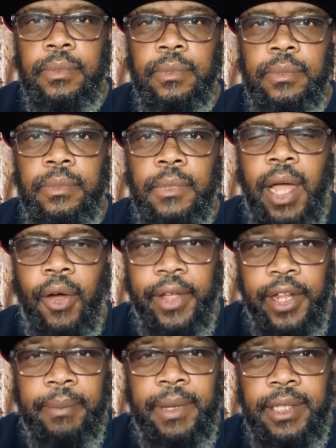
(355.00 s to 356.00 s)
our
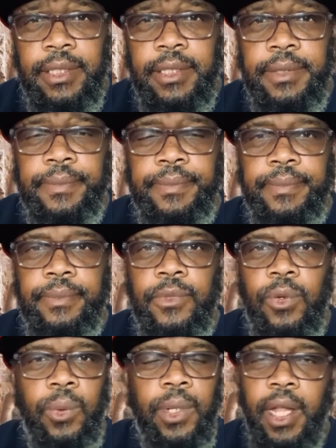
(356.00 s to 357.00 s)
enemies who
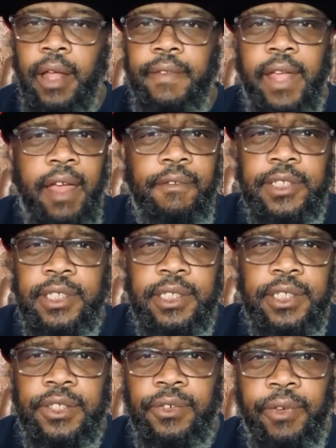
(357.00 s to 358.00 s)
would love to have us in
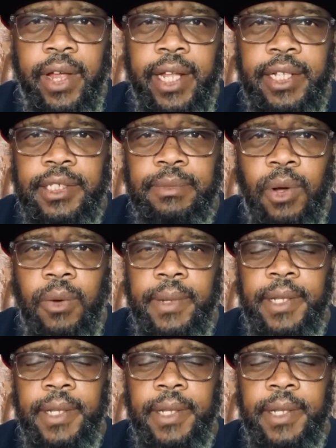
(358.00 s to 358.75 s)
disarray at this moment,